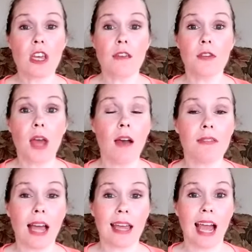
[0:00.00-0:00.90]
If you
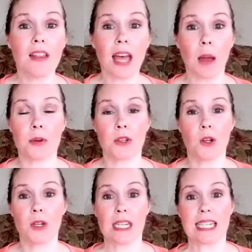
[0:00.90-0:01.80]
have not had the
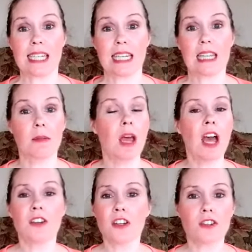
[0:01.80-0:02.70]
opportunity to see them,
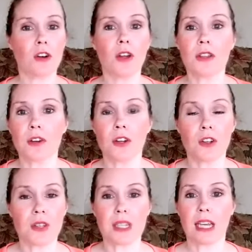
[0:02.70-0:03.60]
just scroll through,
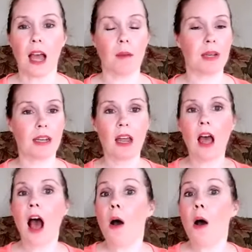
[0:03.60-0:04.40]
you'll see, I mean,